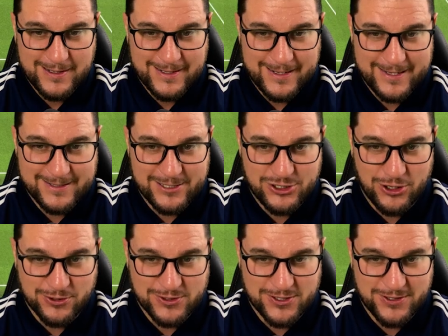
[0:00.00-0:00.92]
Into
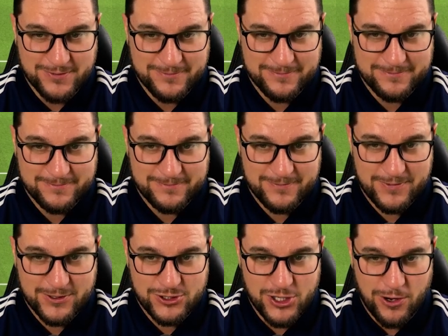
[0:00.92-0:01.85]
Johnson.
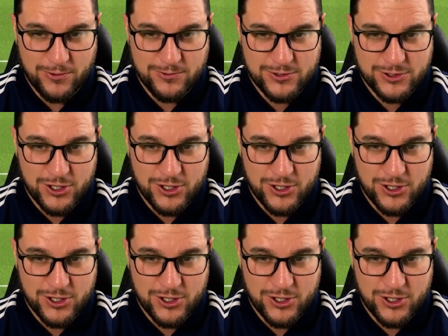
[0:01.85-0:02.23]
Jones,